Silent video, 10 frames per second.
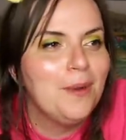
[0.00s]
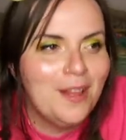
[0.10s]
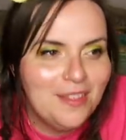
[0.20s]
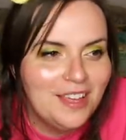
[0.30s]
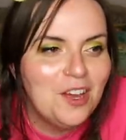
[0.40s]
but
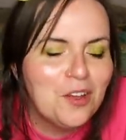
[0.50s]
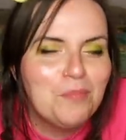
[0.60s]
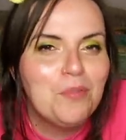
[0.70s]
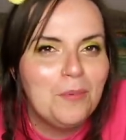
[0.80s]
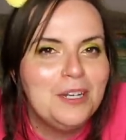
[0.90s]
I think I
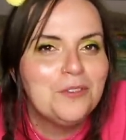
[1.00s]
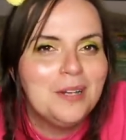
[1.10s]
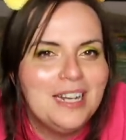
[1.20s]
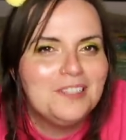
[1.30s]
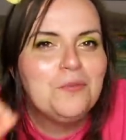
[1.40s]
could probably do
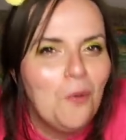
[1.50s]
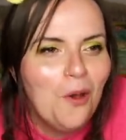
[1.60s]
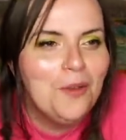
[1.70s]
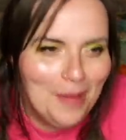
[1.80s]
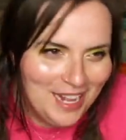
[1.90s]
at least
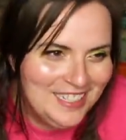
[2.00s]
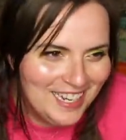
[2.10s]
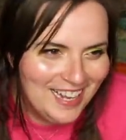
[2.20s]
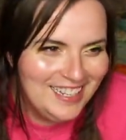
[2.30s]
one better.